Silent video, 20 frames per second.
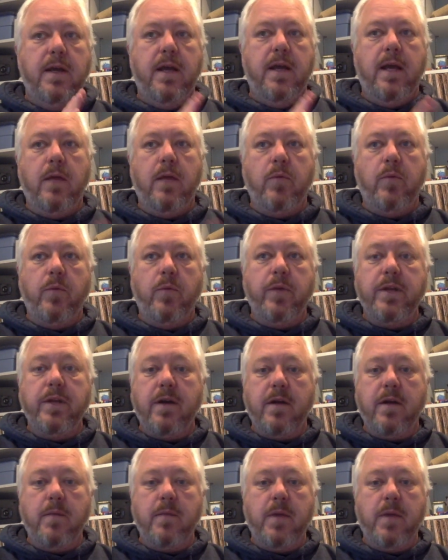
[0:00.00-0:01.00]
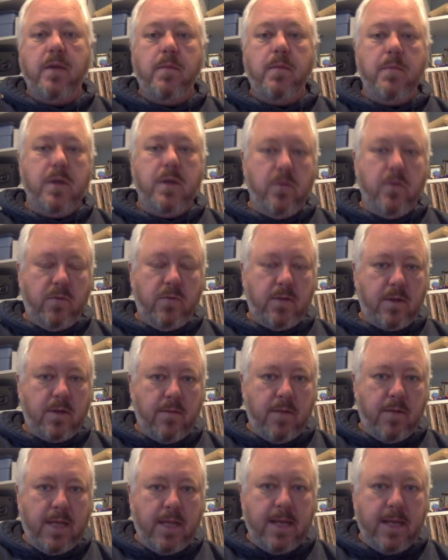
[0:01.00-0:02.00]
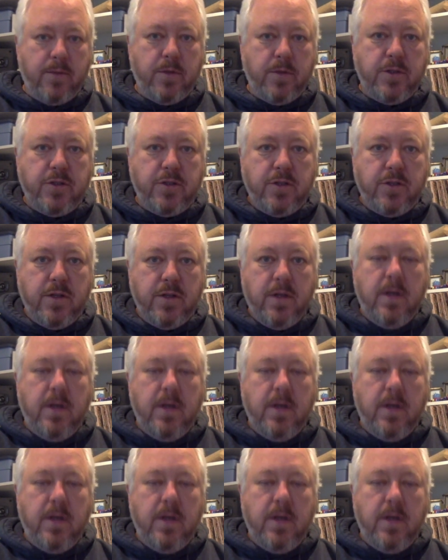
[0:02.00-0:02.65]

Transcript: And when we talk about the music of language,